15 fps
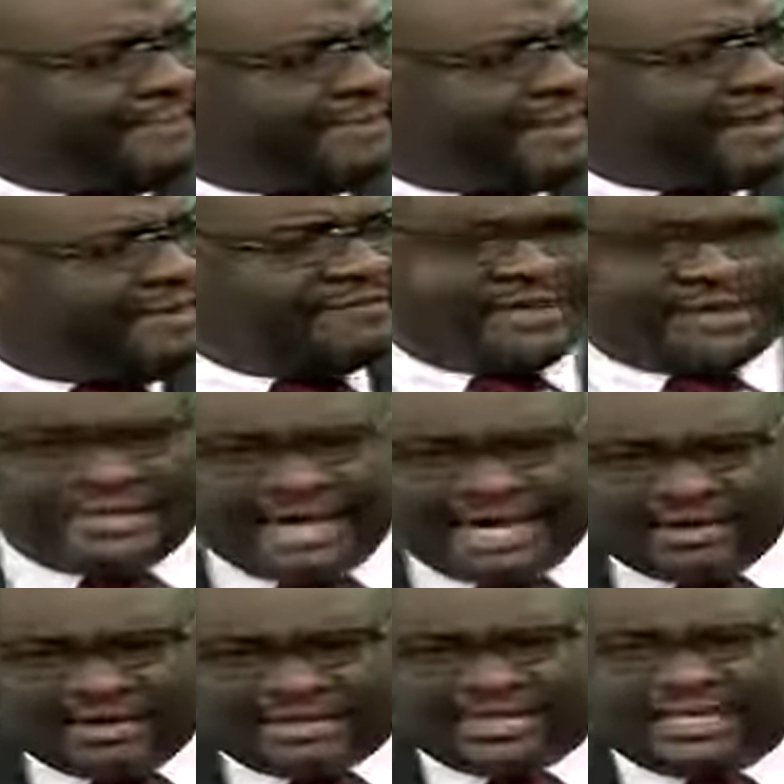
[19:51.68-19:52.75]
If the
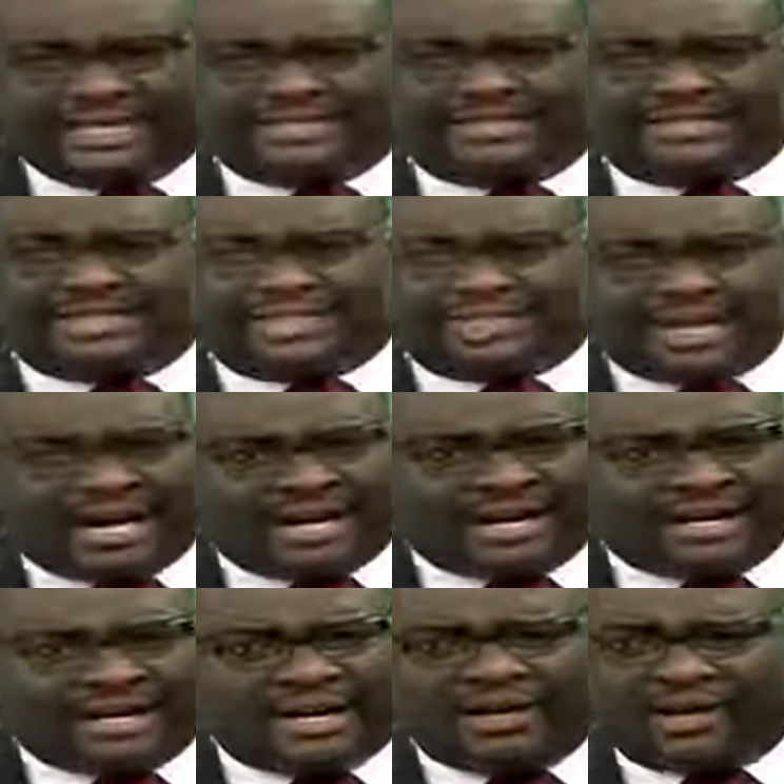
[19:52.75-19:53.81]
lion gets the
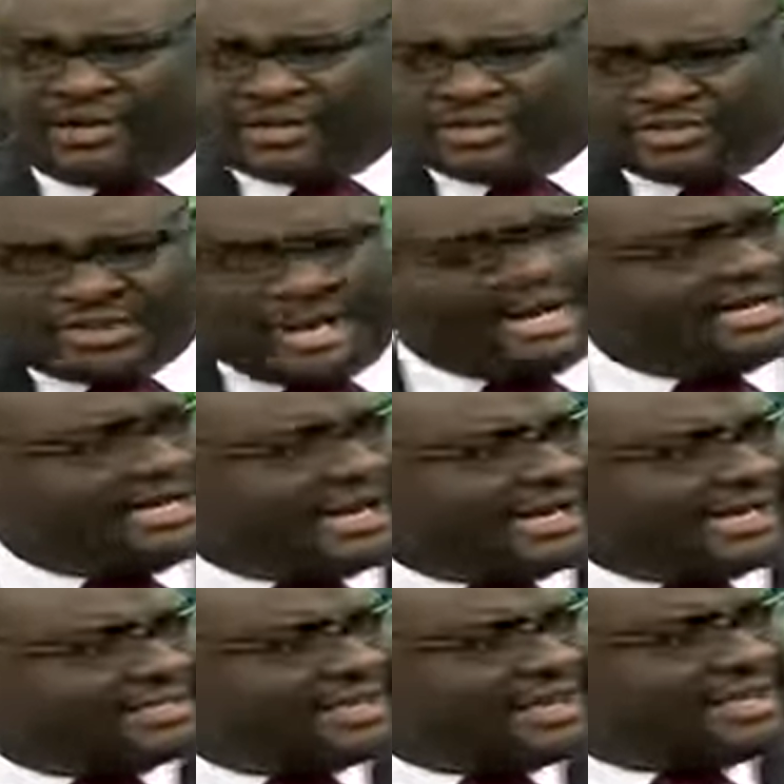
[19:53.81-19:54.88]
shark on dry
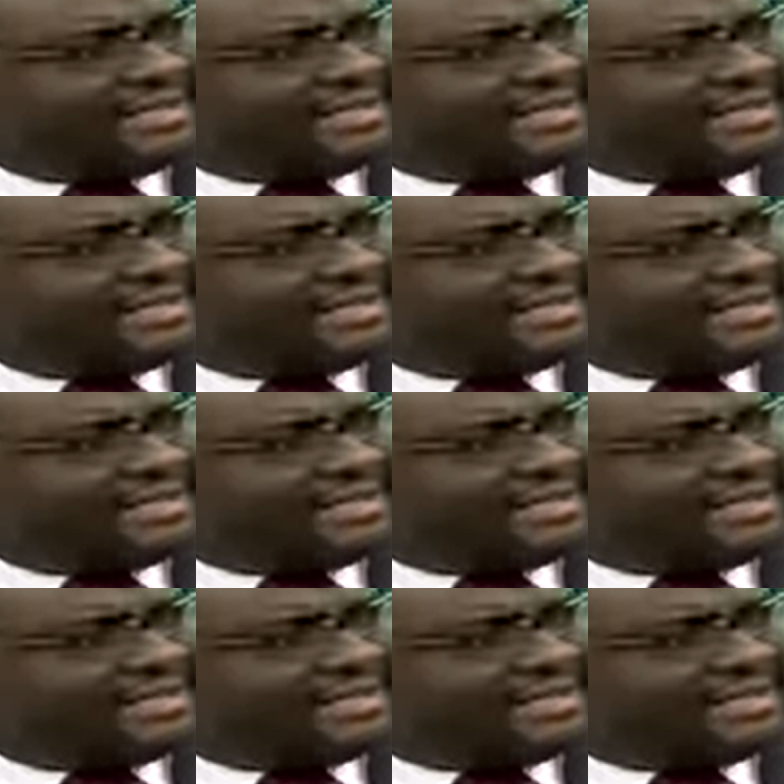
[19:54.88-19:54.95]
land,